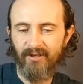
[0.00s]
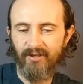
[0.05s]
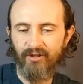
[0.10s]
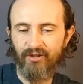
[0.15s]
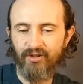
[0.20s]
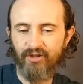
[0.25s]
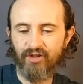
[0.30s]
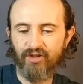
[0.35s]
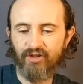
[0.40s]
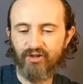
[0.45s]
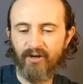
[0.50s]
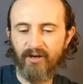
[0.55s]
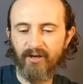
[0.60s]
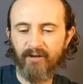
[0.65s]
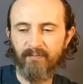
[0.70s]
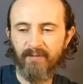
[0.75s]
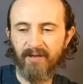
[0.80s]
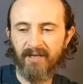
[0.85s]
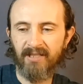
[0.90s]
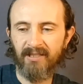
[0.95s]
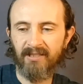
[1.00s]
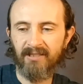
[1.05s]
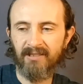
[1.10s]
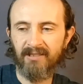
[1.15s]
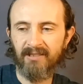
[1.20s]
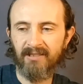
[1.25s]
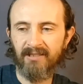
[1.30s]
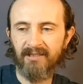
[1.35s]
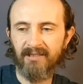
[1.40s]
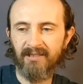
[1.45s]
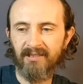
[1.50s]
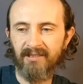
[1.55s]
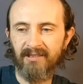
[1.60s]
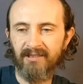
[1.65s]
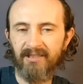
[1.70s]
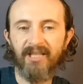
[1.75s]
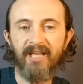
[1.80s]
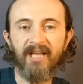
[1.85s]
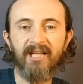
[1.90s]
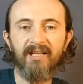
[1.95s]
You're just trying to make it
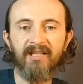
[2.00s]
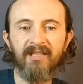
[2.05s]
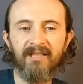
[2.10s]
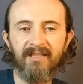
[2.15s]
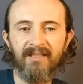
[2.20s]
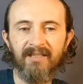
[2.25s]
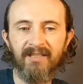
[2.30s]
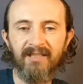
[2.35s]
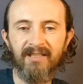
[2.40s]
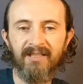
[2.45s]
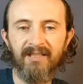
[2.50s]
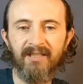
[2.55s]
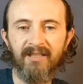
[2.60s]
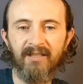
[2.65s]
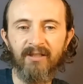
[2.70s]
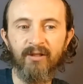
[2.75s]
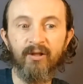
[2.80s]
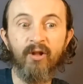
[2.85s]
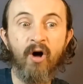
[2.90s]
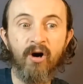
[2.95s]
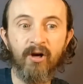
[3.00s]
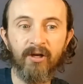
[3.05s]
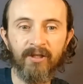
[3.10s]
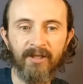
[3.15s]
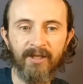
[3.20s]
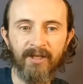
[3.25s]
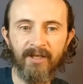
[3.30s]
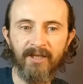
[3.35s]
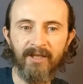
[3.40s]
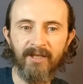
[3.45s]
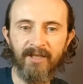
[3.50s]
take longer.